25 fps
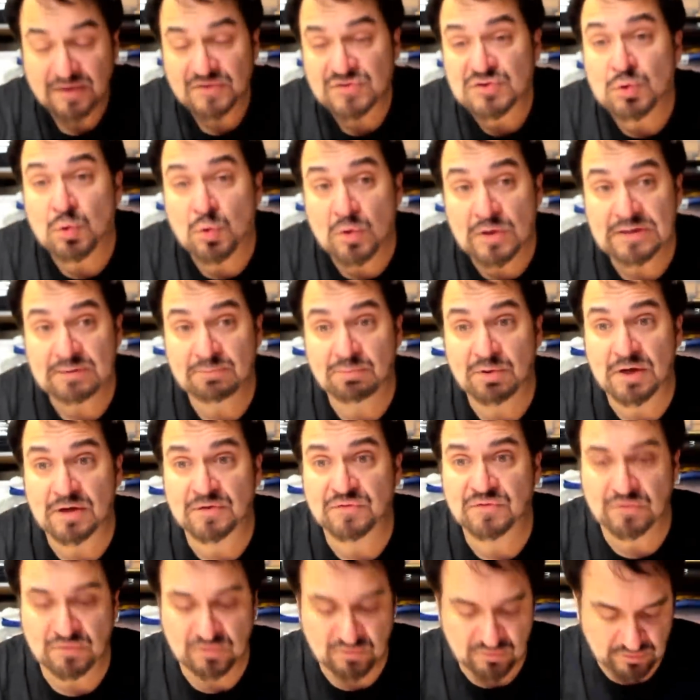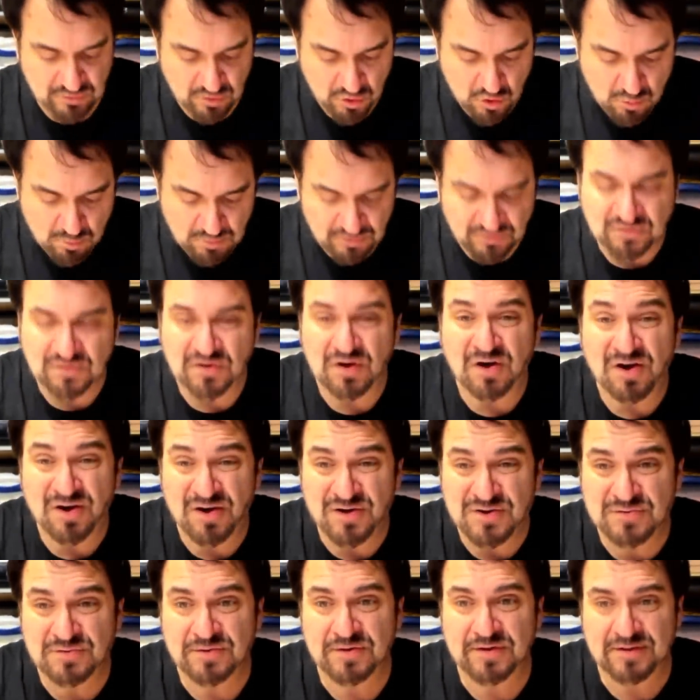got 20 bucks into almost
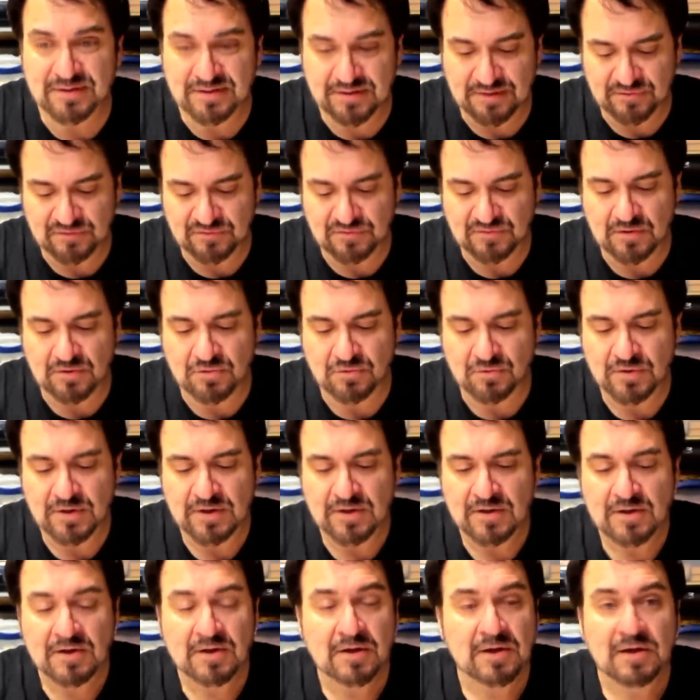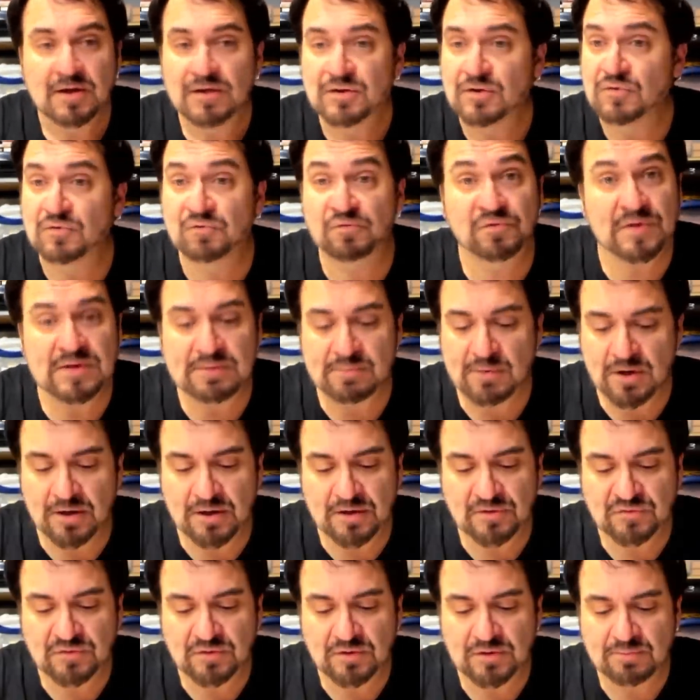100 of these. So flea
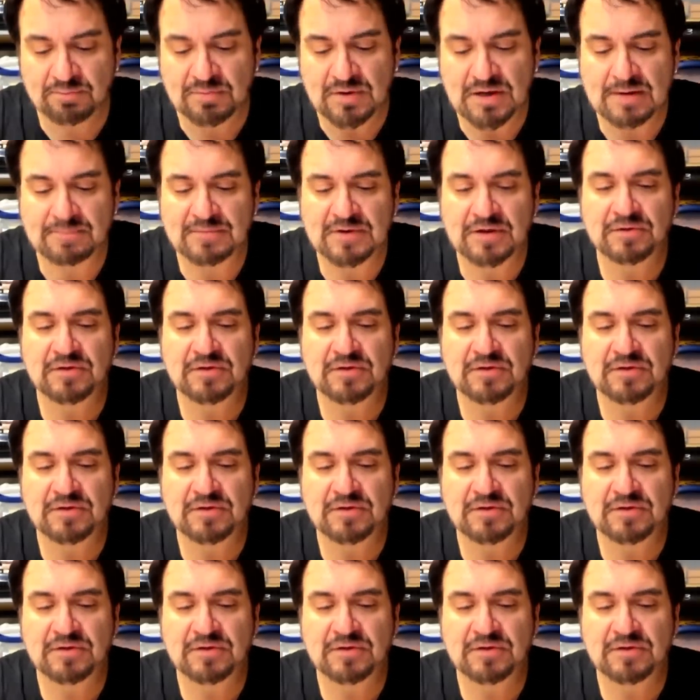markets are the bomb.